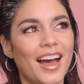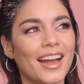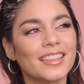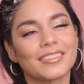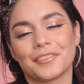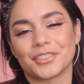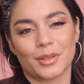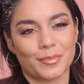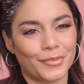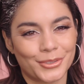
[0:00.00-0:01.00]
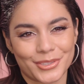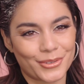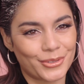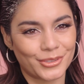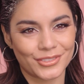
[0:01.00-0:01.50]
I love doing
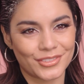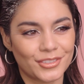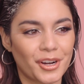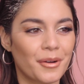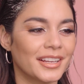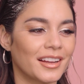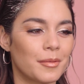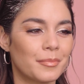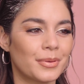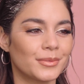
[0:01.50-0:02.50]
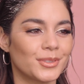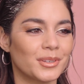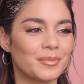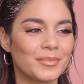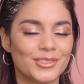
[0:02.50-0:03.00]
musicals. Growing up,
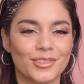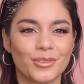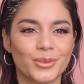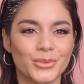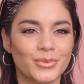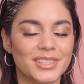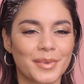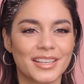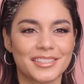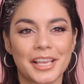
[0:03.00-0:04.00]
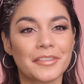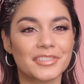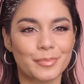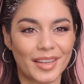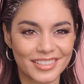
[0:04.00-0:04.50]
doing musicals was my safe
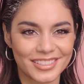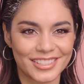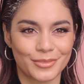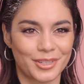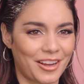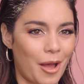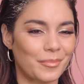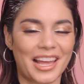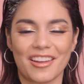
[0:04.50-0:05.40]
space. It's what got me